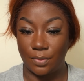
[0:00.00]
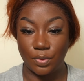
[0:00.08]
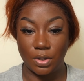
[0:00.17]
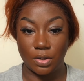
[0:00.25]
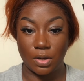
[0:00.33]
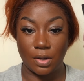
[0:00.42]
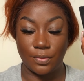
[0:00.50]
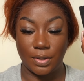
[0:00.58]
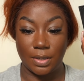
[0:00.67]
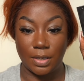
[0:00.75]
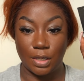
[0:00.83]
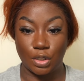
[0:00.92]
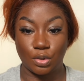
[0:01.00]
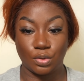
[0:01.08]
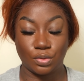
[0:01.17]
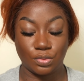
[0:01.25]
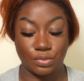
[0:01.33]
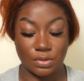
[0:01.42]
we're gonna go in and
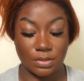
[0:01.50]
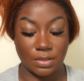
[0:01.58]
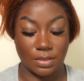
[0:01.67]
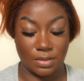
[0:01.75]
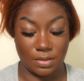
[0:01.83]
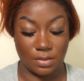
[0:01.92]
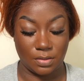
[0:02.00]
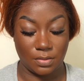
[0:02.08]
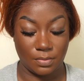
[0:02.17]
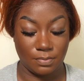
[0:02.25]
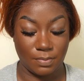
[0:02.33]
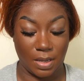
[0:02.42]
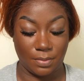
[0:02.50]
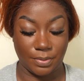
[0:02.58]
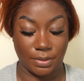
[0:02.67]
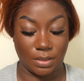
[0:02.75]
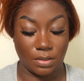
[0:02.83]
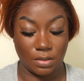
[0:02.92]
use the
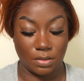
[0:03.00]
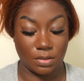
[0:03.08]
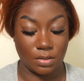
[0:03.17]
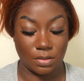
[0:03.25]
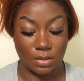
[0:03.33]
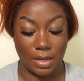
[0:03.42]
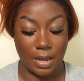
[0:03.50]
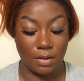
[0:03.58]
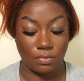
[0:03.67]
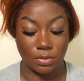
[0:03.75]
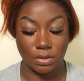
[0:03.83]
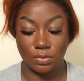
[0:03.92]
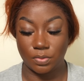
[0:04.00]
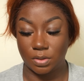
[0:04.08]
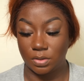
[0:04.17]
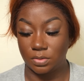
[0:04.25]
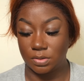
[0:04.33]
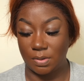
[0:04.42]
Maybelline I really want to
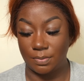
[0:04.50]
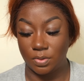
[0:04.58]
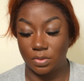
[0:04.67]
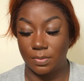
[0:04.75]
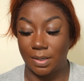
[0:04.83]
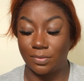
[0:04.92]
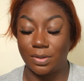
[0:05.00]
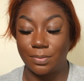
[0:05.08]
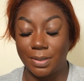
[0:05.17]
use my Beauty Bakerie,